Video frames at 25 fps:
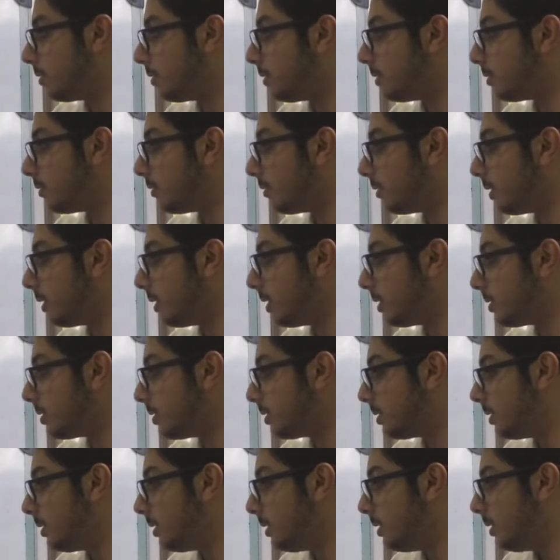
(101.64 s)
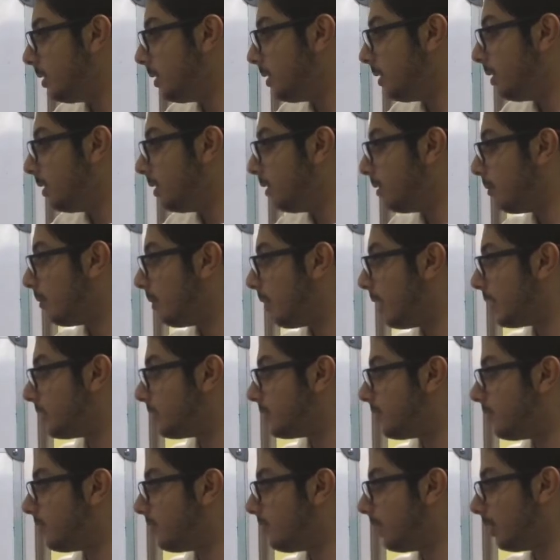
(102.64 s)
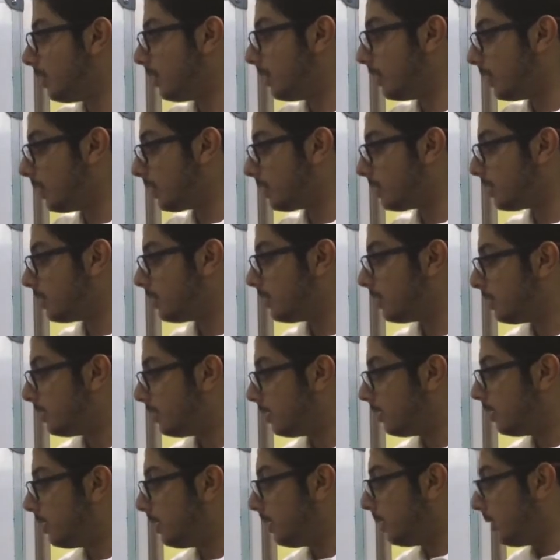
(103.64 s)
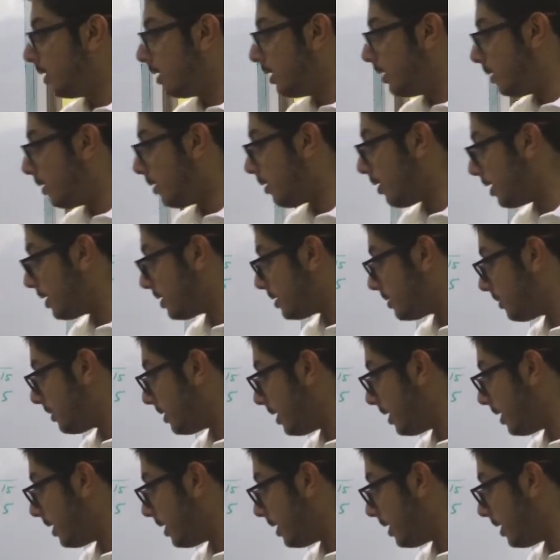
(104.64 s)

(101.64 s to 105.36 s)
so yes, minus 15, yes. Alright, so